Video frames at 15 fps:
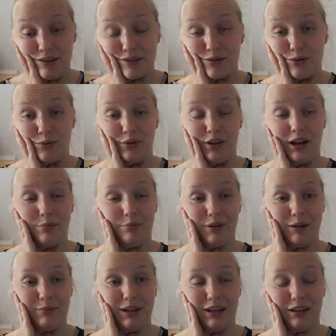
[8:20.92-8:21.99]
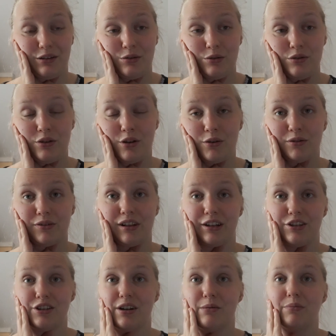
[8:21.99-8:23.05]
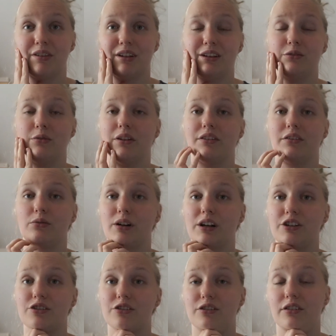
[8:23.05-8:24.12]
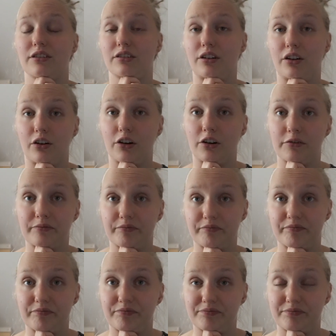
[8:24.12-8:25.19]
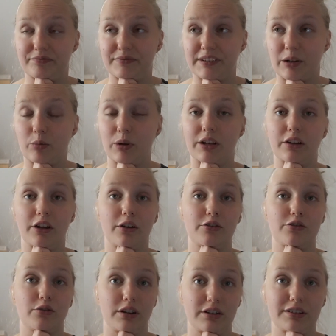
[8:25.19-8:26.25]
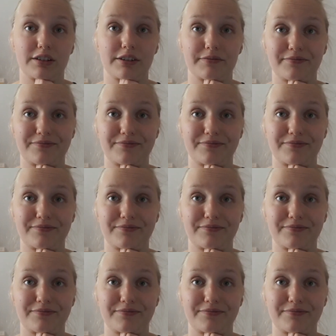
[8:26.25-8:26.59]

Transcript: screwed up. I mean, who goes and jumps into a stranger's car when they are drunk?